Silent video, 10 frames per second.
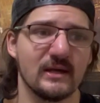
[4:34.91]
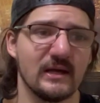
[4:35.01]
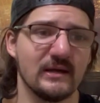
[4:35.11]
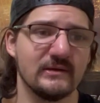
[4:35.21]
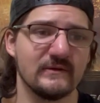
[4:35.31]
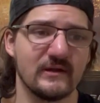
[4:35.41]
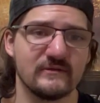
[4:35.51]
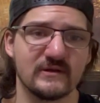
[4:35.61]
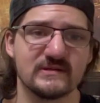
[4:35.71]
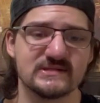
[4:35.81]
and I
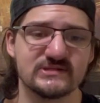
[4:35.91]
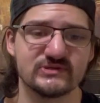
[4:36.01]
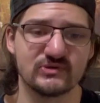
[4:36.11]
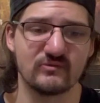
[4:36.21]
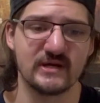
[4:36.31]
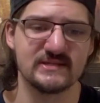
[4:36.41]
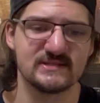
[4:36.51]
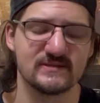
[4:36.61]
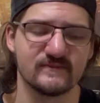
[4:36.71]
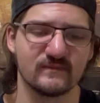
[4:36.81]
think this is a
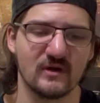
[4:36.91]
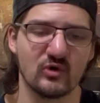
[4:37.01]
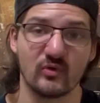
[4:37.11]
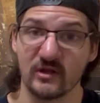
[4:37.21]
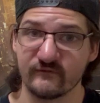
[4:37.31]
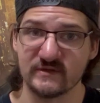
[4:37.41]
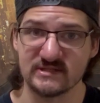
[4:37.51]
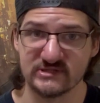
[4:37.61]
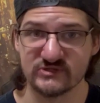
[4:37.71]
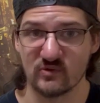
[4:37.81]
great, uh,
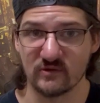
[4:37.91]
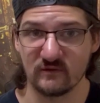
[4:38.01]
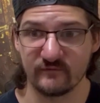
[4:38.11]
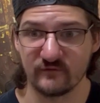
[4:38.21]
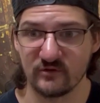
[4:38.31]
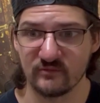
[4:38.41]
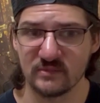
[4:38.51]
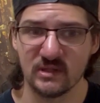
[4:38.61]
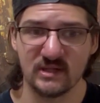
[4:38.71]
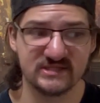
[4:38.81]
relevant historical film,